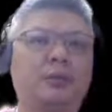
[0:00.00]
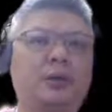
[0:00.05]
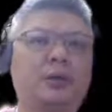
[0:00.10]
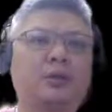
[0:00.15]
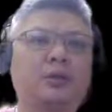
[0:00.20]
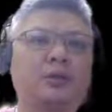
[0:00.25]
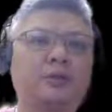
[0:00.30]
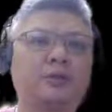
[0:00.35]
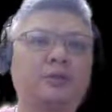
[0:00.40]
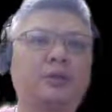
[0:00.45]

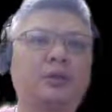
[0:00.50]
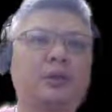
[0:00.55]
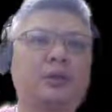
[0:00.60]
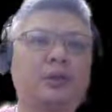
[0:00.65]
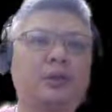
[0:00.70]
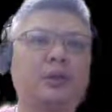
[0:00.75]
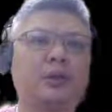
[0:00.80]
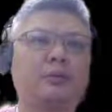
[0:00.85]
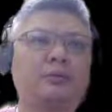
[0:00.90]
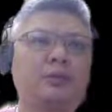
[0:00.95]
because if the
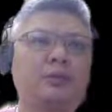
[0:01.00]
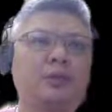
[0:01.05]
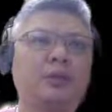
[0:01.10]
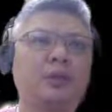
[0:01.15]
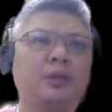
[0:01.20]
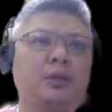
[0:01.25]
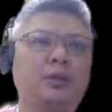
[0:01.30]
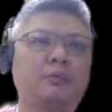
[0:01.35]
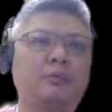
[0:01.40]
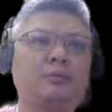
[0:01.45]
king
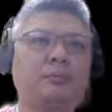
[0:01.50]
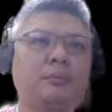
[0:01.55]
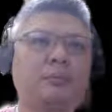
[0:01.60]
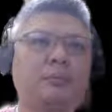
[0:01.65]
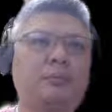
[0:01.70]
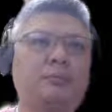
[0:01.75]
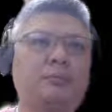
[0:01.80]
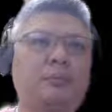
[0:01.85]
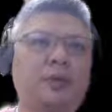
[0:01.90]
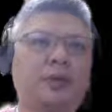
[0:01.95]
captured it,
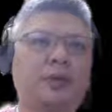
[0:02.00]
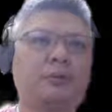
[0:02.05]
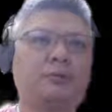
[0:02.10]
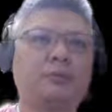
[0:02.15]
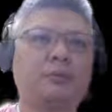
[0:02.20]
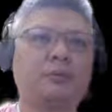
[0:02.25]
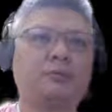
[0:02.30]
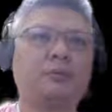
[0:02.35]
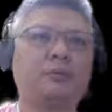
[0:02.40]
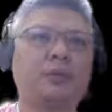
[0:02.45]
black
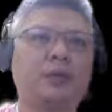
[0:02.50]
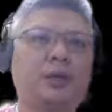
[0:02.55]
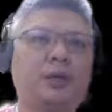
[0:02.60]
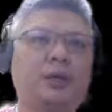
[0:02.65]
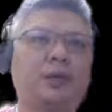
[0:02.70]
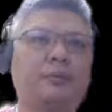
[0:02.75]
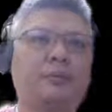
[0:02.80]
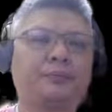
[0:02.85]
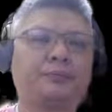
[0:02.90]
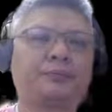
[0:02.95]
would
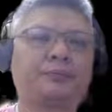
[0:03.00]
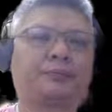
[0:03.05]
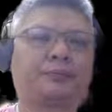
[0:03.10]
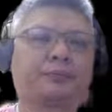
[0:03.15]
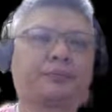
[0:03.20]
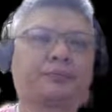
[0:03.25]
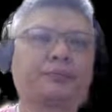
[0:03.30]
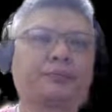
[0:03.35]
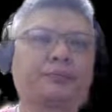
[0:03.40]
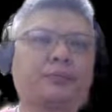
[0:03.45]
play
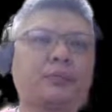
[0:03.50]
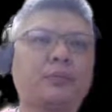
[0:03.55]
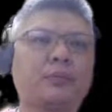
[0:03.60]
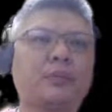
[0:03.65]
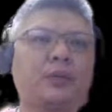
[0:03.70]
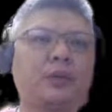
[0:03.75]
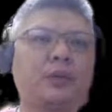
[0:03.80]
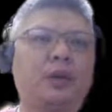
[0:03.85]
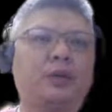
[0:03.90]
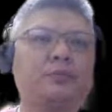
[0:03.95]

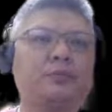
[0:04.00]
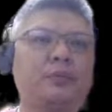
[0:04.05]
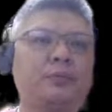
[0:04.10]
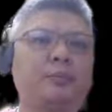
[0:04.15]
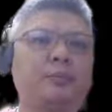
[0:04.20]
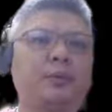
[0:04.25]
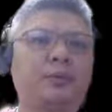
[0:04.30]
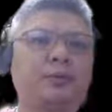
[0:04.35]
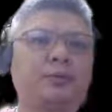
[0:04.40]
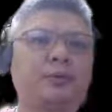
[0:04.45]

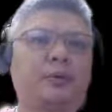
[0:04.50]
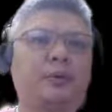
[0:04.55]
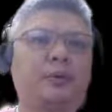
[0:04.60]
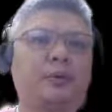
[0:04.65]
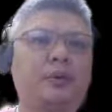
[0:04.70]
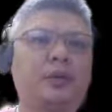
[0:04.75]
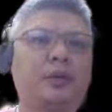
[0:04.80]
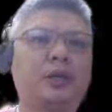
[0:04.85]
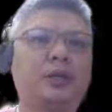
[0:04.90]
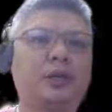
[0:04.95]
r3 plus
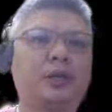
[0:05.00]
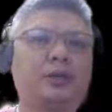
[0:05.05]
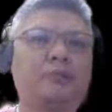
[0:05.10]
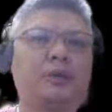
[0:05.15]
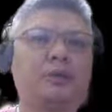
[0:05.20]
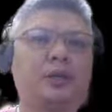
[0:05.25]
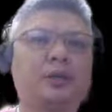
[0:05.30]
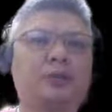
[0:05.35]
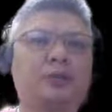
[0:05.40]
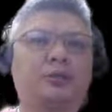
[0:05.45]
4 and gain
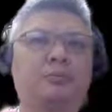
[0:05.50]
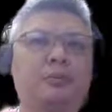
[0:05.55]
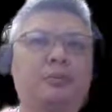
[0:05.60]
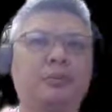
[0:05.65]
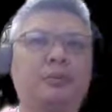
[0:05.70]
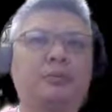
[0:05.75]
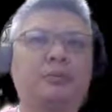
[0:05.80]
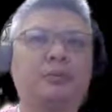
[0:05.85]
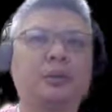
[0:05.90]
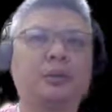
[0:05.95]
back lost
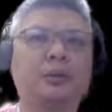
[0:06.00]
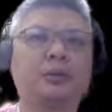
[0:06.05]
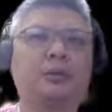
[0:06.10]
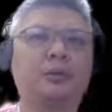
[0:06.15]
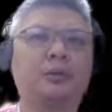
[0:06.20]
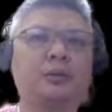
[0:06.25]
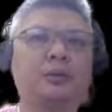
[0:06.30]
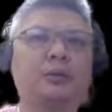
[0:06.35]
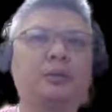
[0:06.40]
material.